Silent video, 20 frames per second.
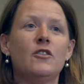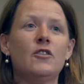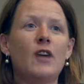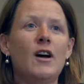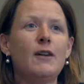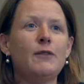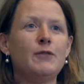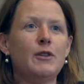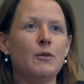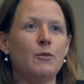So
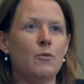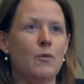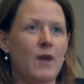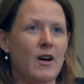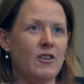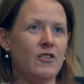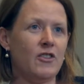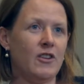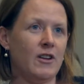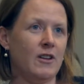after
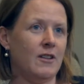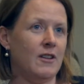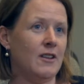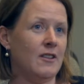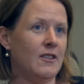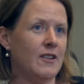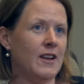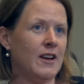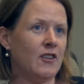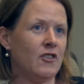watching
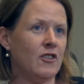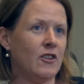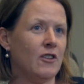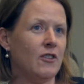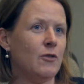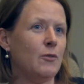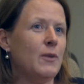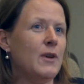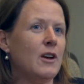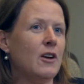these
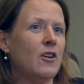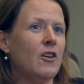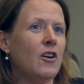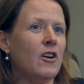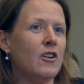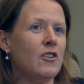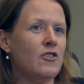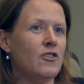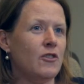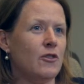lectures, we
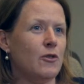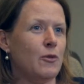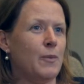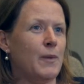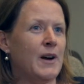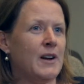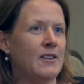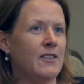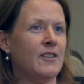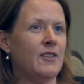encourage you to
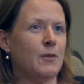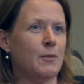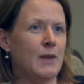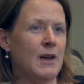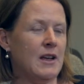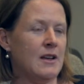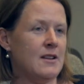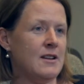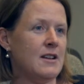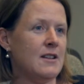
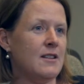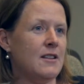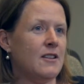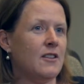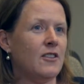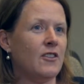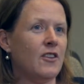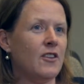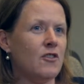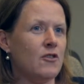participate in the
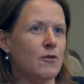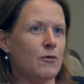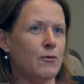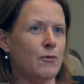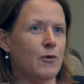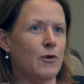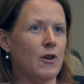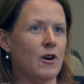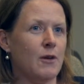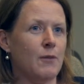discussion
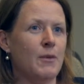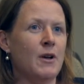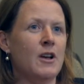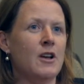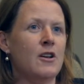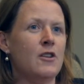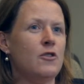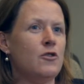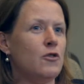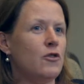forum
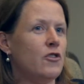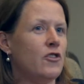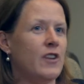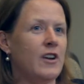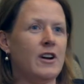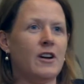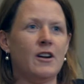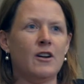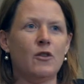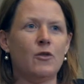to
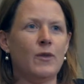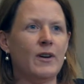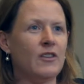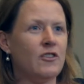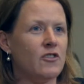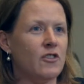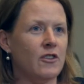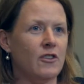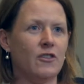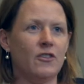share
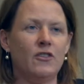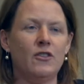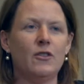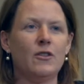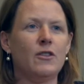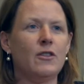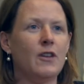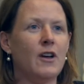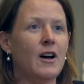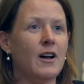questions, your
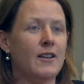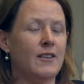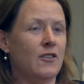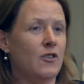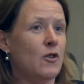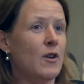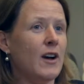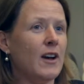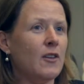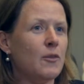thoughts,
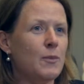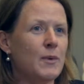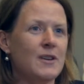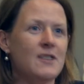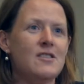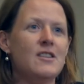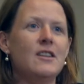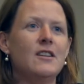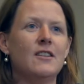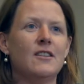your
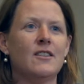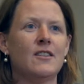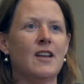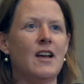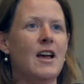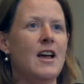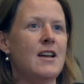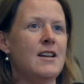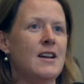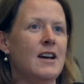expertise,
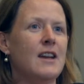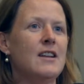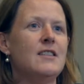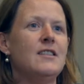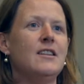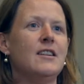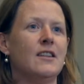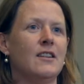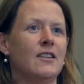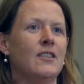and
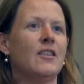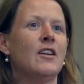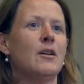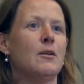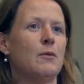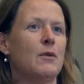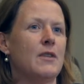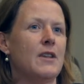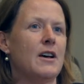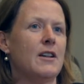ideas
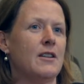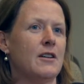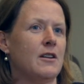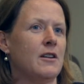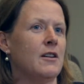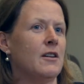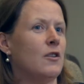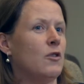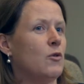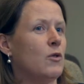with
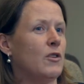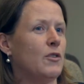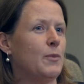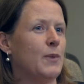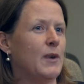other course